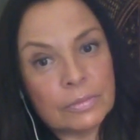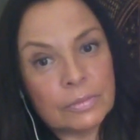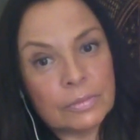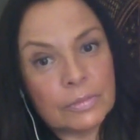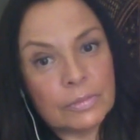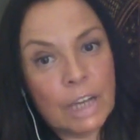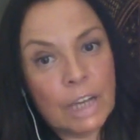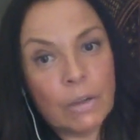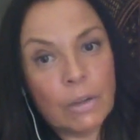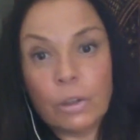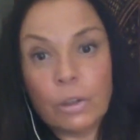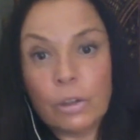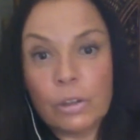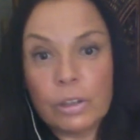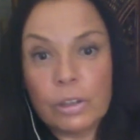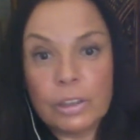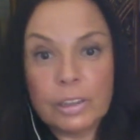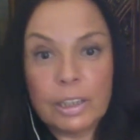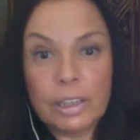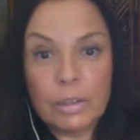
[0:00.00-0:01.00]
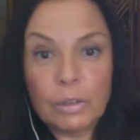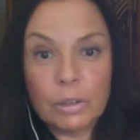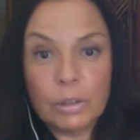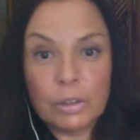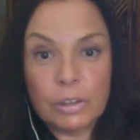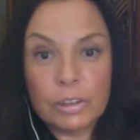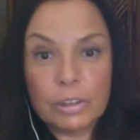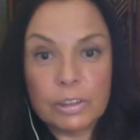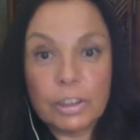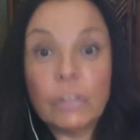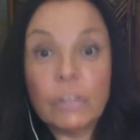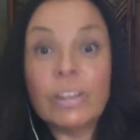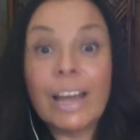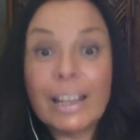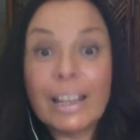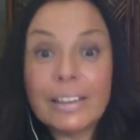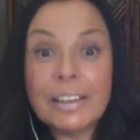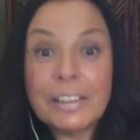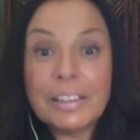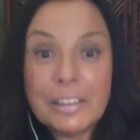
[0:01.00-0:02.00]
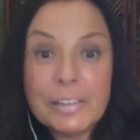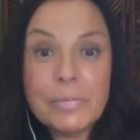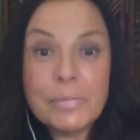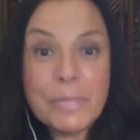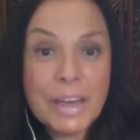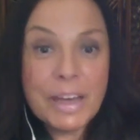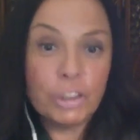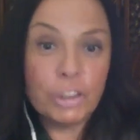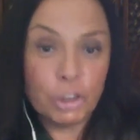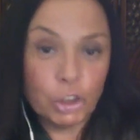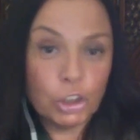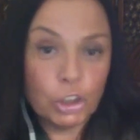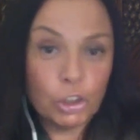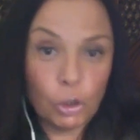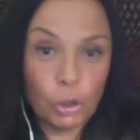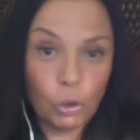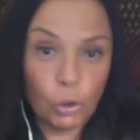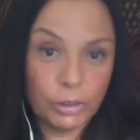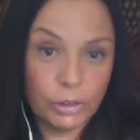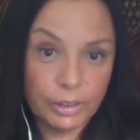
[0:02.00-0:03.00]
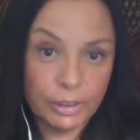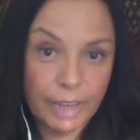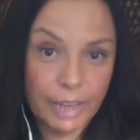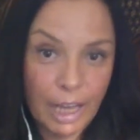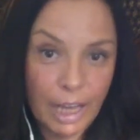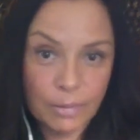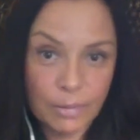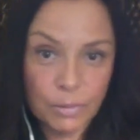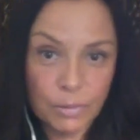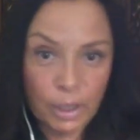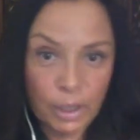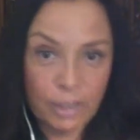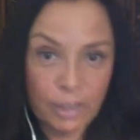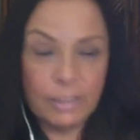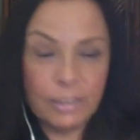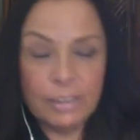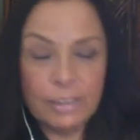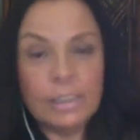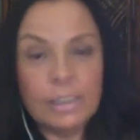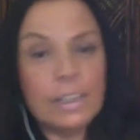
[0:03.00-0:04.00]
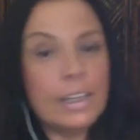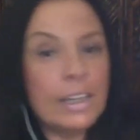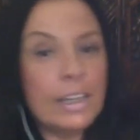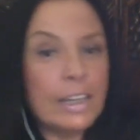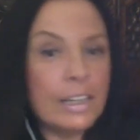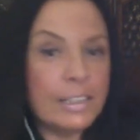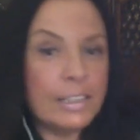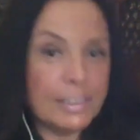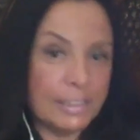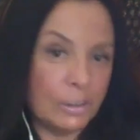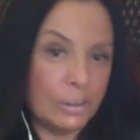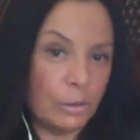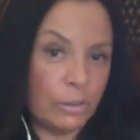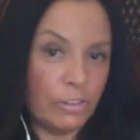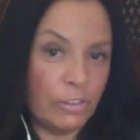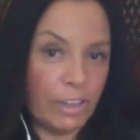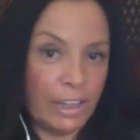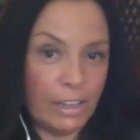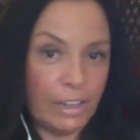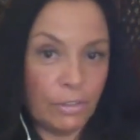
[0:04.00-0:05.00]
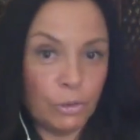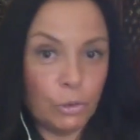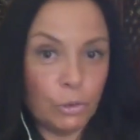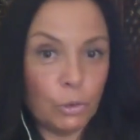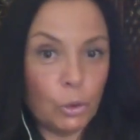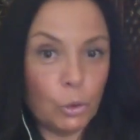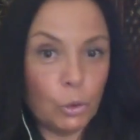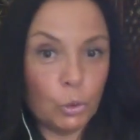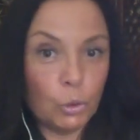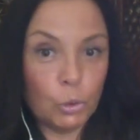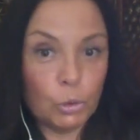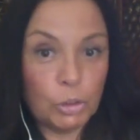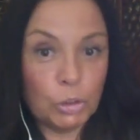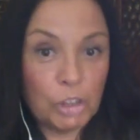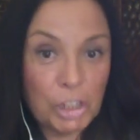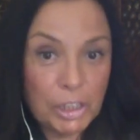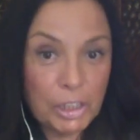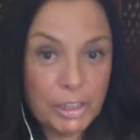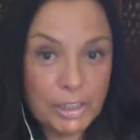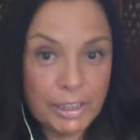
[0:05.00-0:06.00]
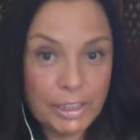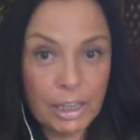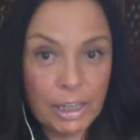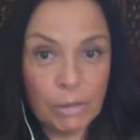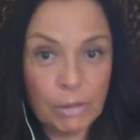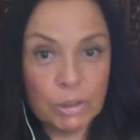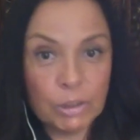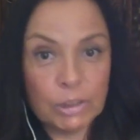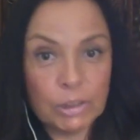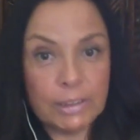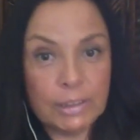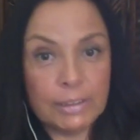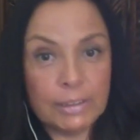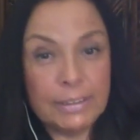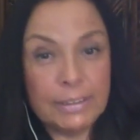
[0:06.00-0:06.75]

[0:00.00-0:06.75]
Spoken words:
how you call it, on other dimension all the time, right? So if I have to go to 3D, I was like,